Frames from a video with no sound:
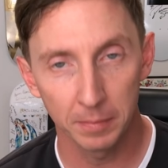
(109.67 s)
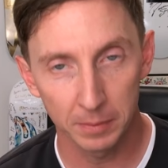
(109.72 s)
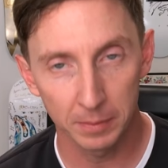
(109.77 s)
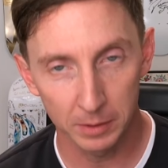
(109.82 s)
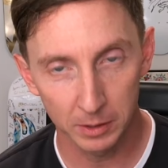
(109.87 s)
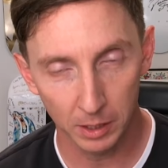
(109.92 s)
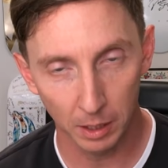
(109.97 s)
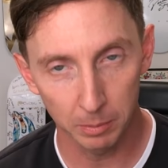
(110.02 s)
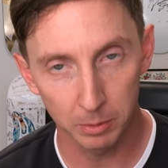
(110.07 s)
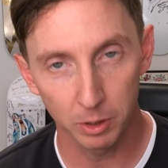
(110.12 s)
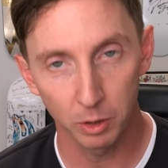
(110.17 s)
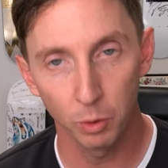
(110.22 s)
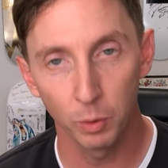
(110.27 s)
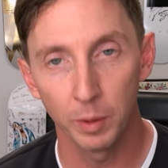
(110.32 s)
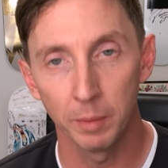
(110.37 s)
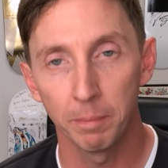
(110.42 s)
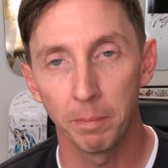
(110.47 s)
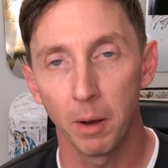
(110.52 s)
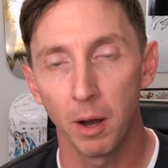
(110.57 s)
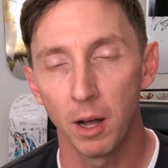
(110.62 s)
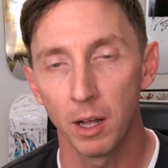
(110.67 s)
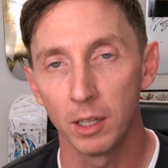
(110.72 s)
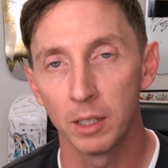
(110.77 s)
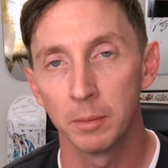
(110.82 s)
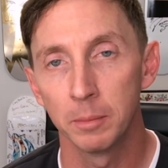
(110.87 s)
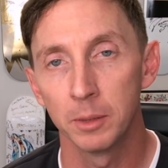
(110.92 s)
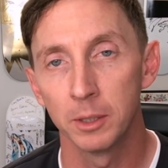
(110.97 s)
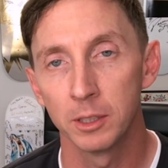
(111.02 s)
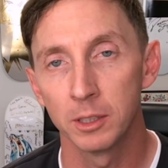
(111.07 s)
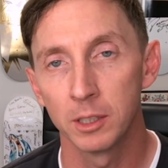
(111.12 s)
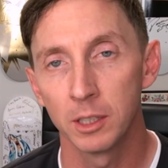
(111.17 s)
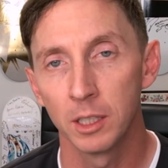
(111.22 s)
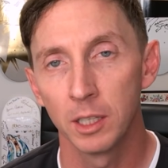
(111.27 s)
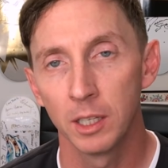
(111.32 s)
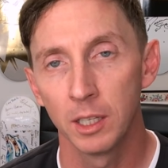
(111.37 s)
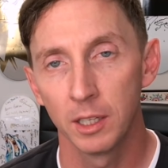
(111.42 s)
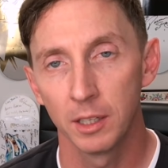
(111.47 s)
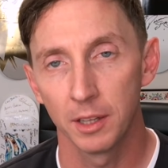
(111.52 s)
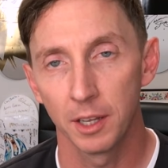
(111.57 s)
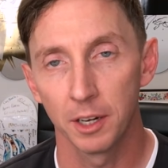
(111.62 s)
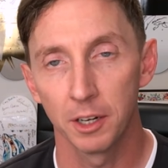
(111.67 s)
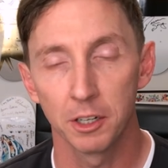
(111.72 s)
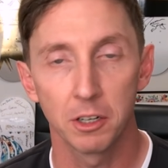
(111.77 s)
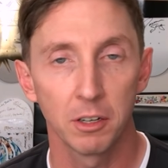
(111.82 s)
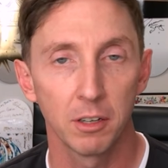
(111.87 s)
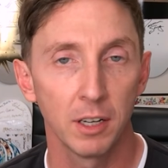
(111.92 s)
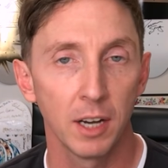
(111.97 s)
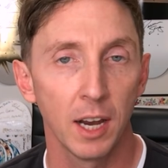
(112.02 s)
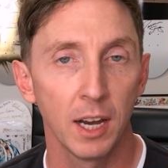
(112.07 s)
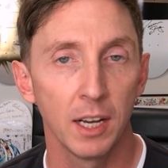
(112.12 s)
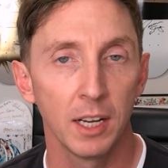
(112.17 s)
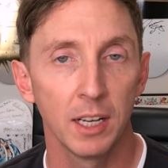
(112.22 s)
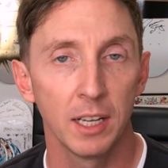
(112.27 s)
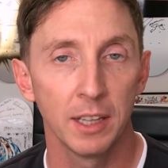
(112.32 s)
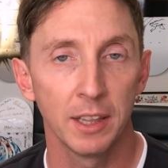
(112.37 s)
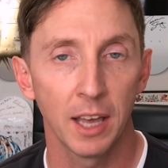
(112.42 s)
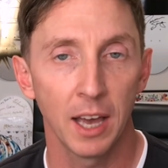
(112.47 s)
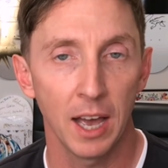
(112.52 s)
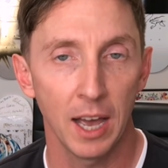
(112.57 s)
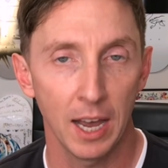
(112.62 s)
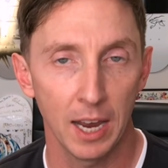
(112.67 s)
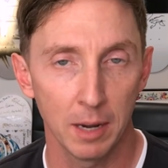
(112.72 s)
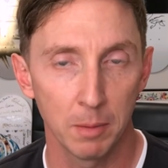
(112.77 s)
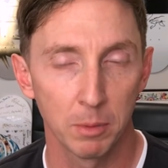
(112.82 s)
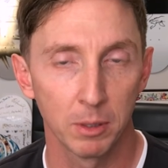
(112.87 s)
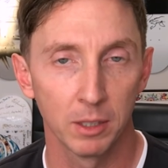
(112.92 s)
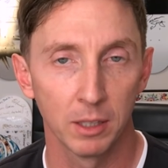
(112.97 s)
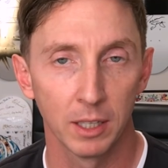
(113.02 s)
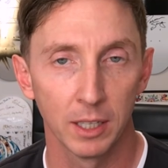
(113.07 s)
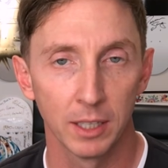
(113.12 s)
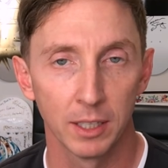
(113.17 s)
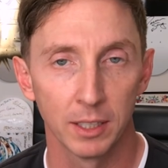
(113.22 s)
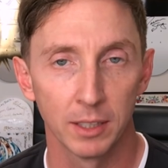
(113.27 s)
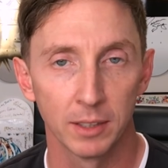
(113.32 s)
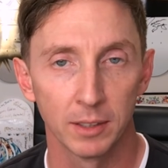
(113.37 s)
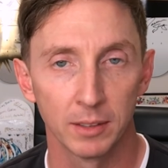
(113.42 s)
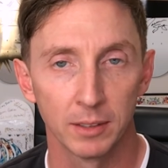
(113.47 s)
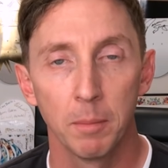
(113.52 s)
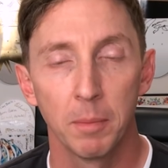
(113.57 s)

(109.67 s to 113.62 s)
subsequent polymers that are created in the hybrid layer.